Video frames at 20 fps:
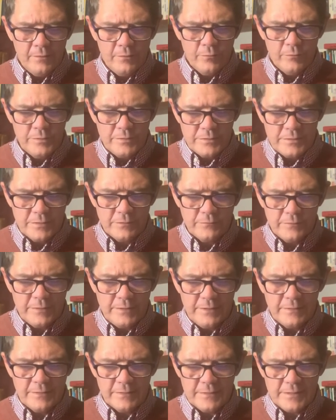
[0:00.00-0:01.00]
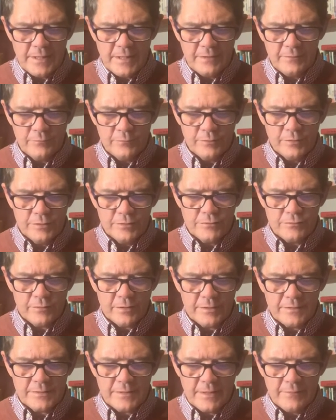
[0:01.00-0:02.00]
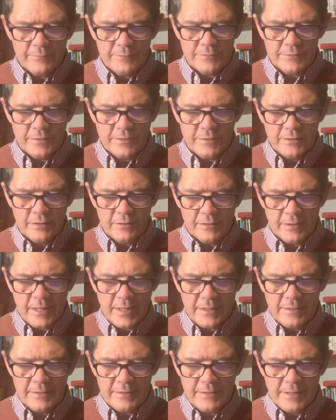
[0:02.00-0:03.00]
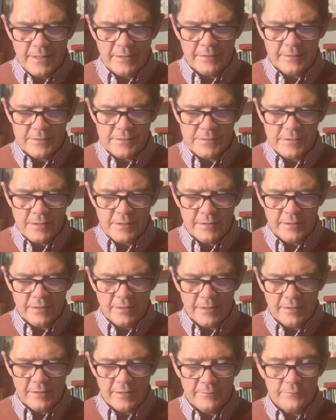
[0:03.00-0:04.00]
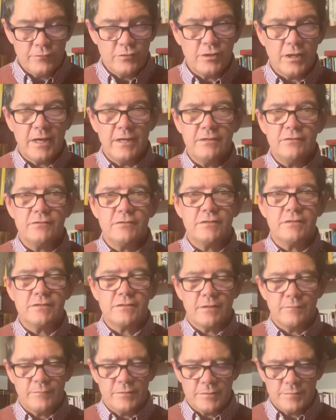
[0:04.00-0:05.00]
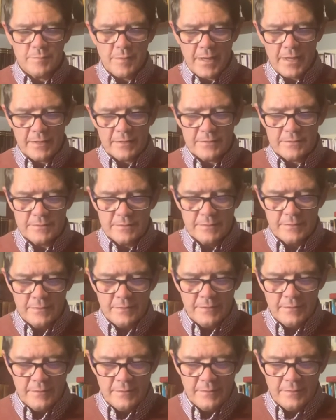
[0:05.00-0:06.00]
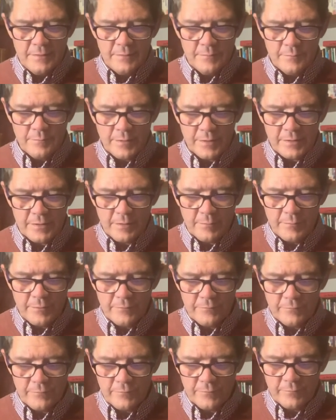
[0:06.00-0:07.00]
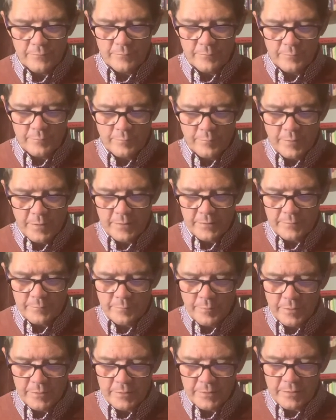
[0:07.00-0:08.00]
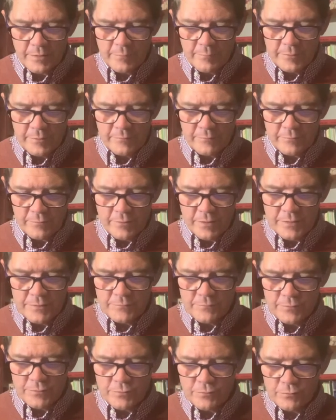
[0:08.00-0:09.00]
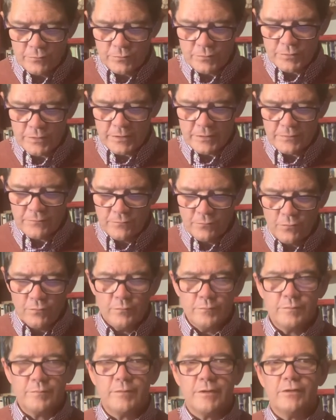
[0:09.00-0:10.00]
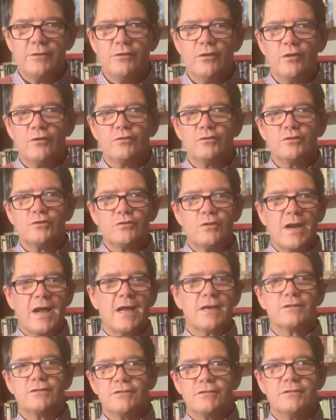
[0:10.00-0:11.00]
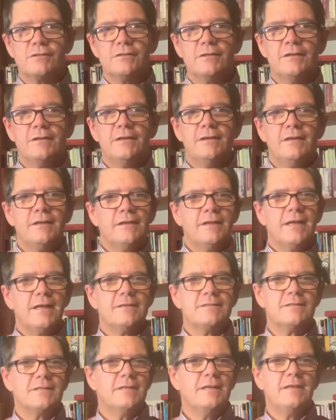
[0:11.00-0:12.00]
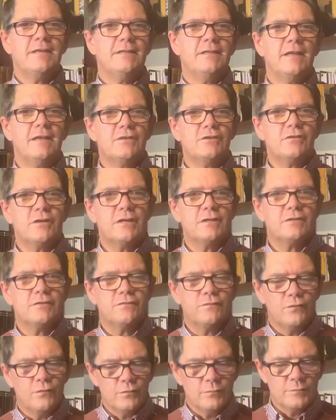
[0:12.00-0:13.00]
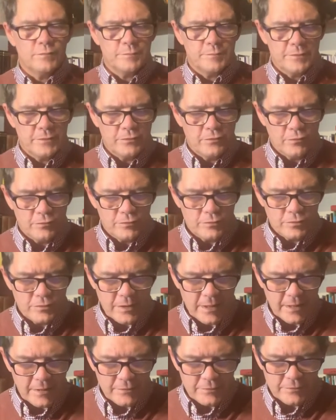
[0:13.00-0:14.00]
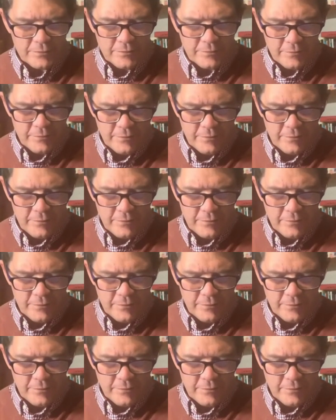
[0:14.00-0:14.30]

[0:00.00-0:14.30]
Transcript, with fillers: We still need the 10 words, writes Kevin DeYoung, handed down at Sinai. They've changed in some respects by coming for, by, by the coming of Christ for sure, transformed but not trashed that's key. They're transformed but not trashed.